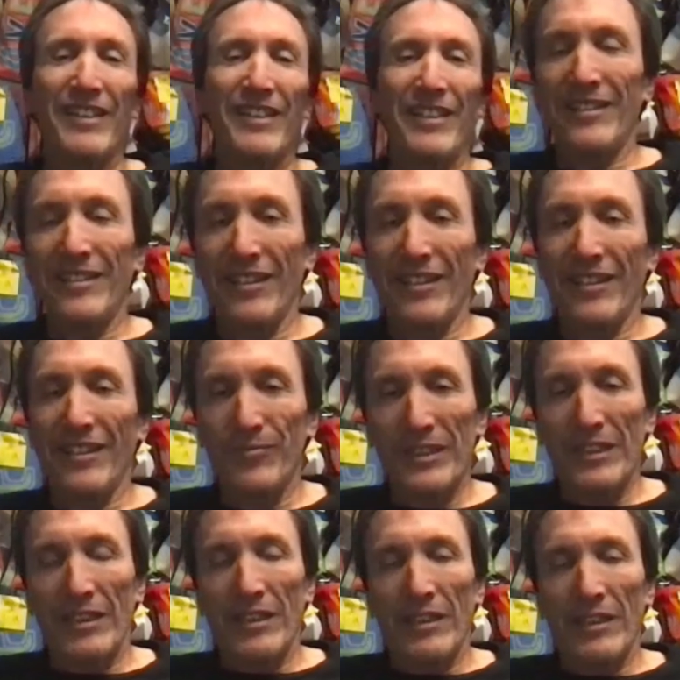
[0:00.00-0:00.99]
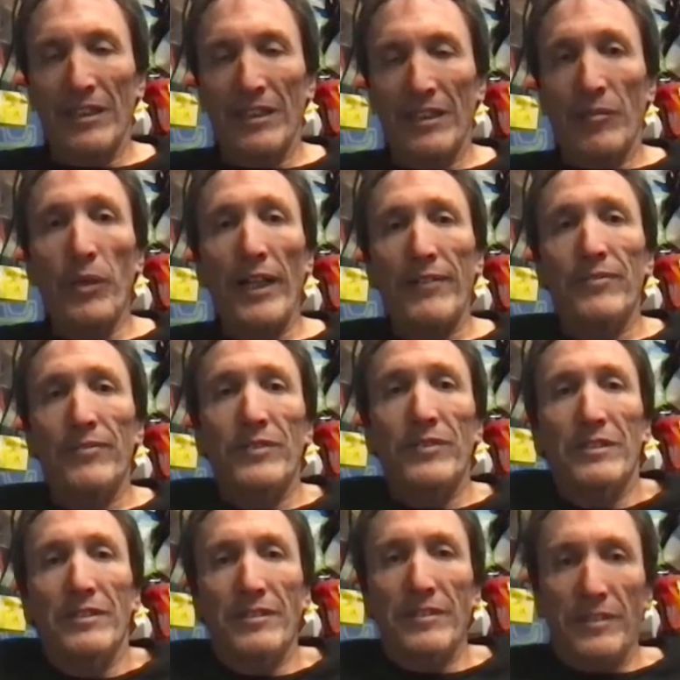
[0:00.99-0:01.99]
And but
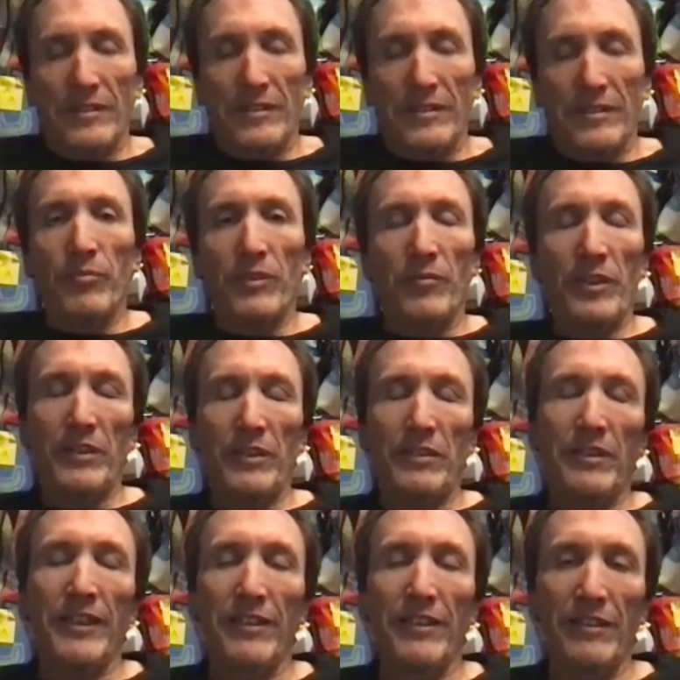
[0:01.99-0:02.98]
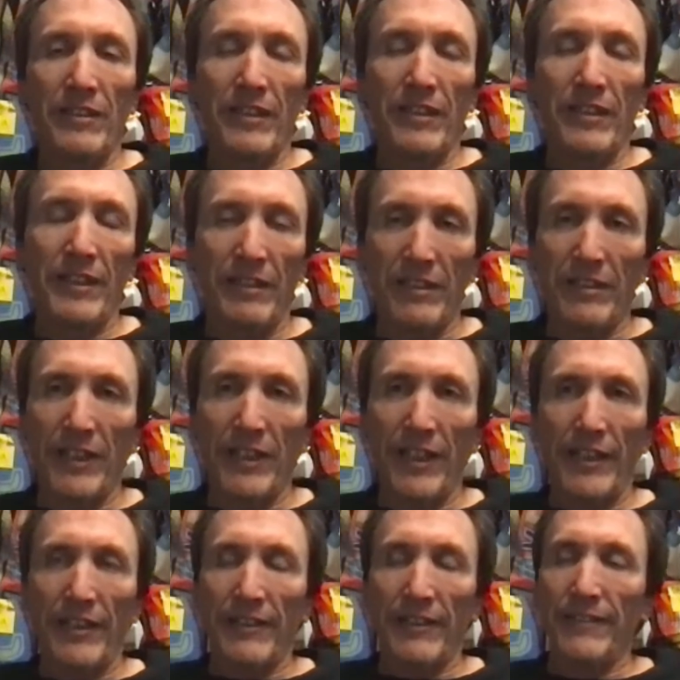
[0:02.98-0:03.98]
at the end of the
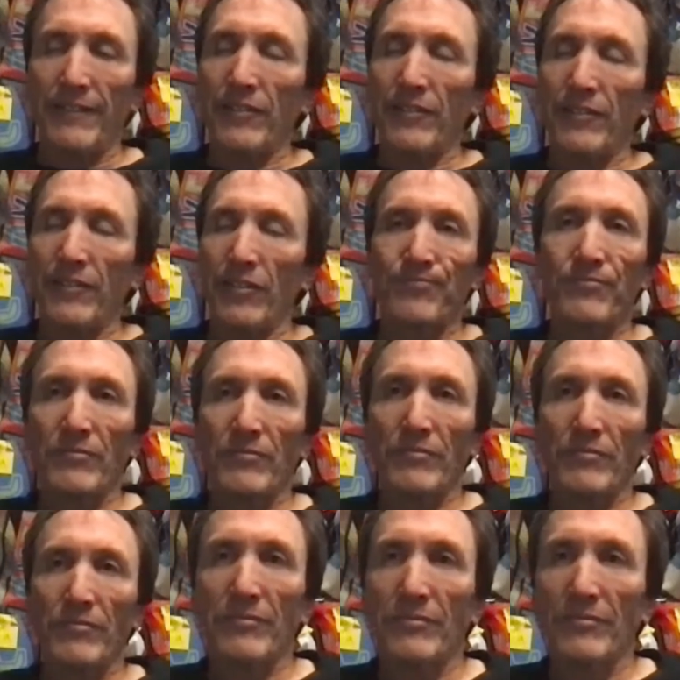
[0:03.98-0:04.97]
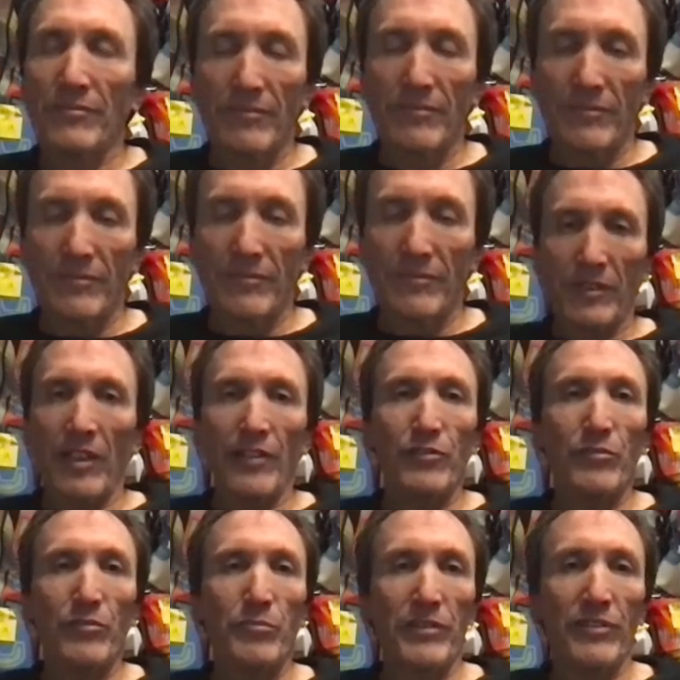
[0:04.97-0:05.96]
day, it's an
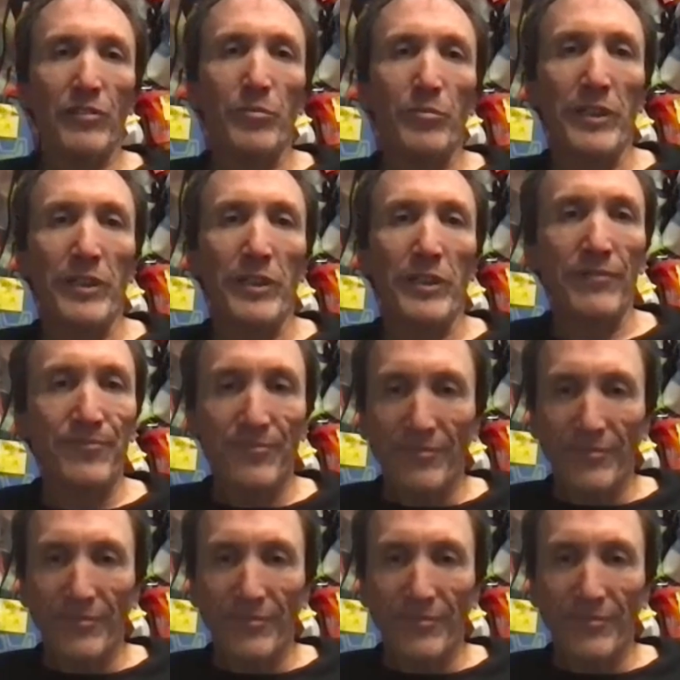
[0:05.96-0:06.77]
awesome business to be in.